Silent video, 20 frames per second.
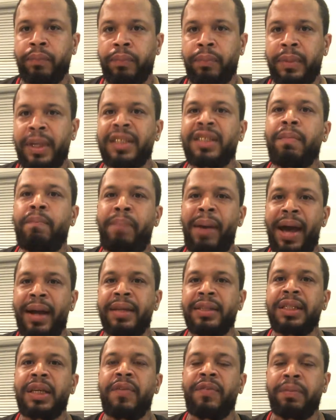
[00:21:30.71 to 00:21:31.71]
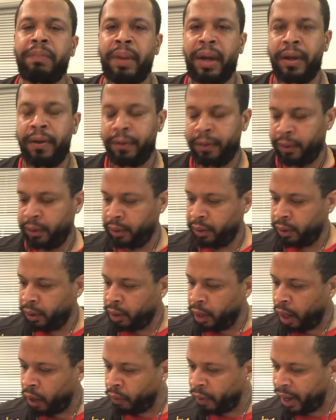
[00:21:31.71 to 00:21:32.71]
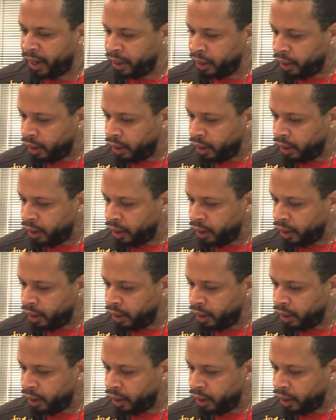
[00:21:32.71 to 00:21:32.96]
That's the balance of it, man. All right?